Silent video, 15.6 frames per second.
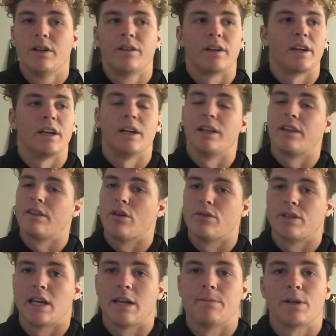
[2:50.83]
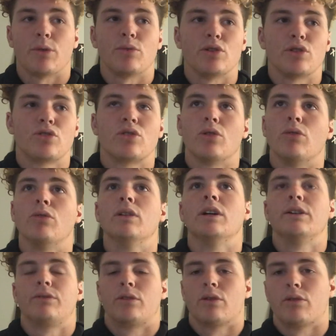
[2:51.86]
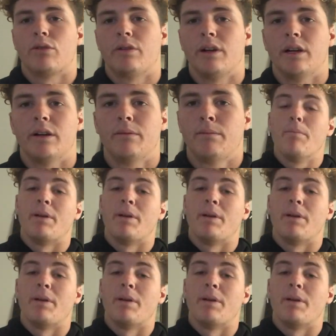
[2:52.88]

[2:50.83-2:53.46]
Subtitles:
to getting those games that we so loved growing up.